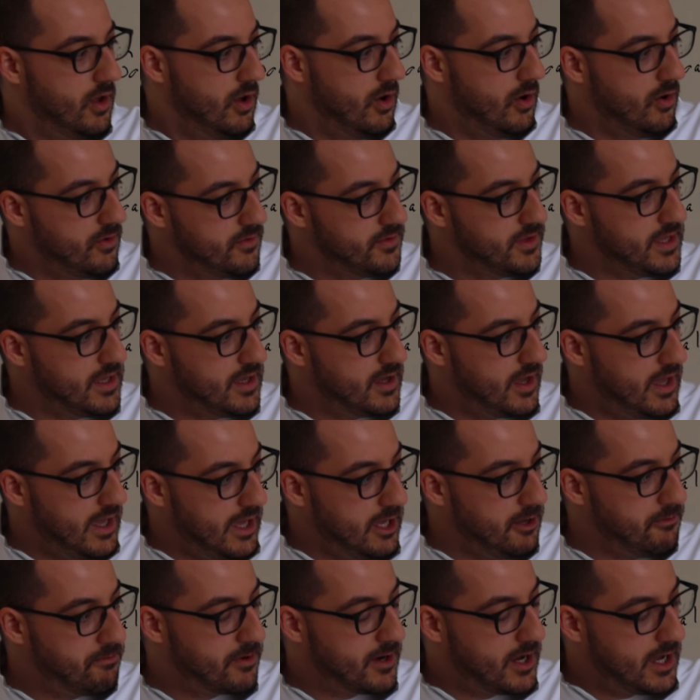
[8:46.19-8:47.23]
only an
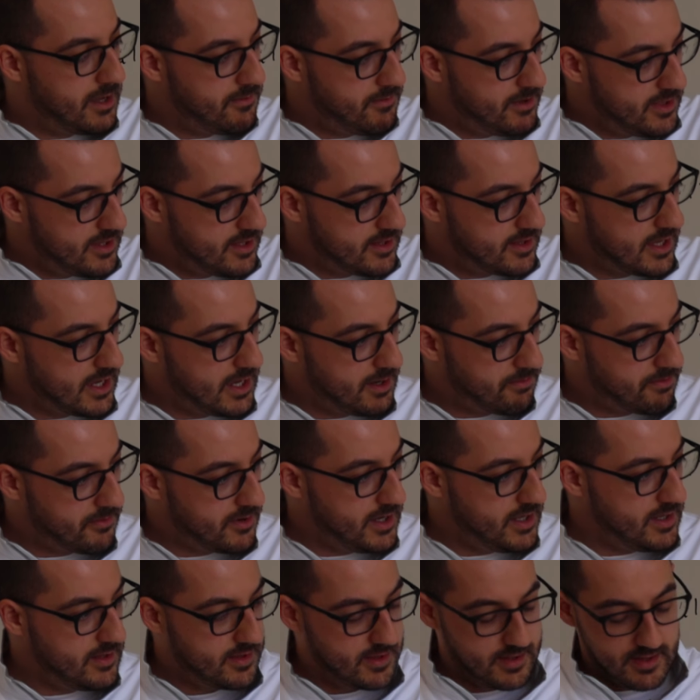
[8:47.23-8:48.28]
A prime in the top
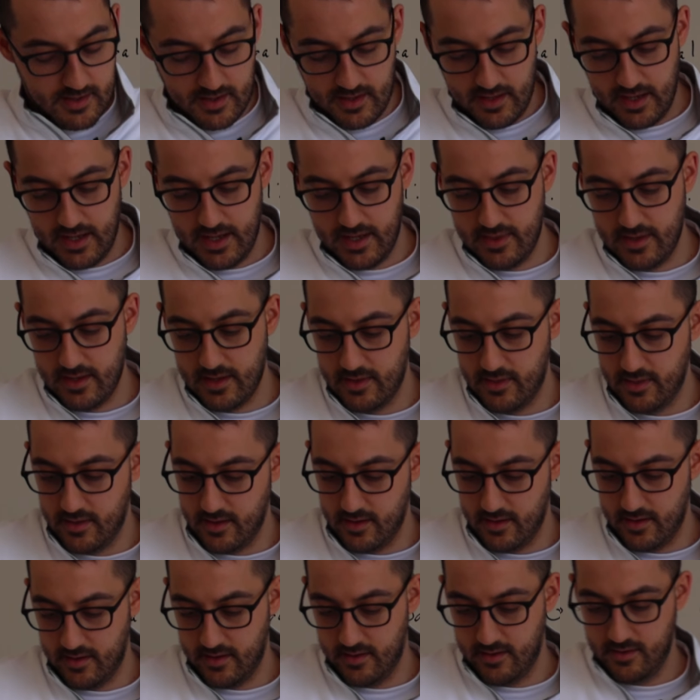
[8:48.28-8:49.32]
right, and then
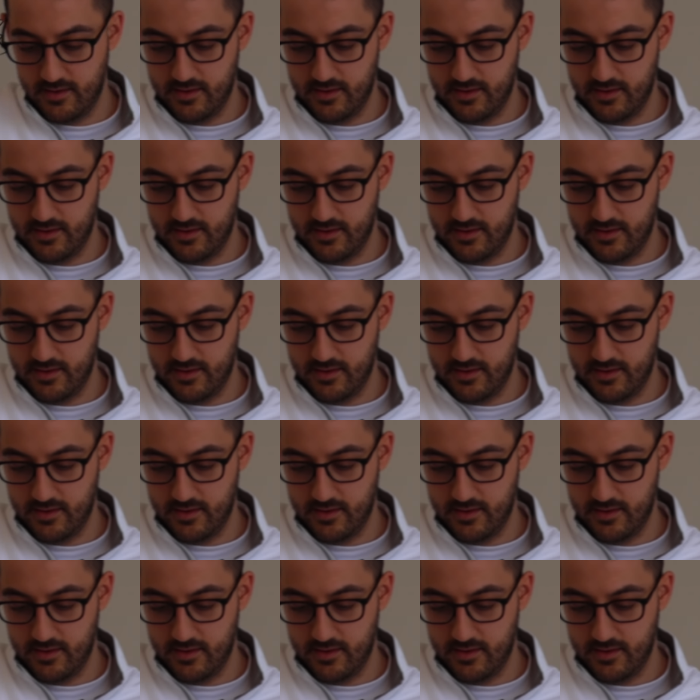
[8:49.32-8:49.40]
the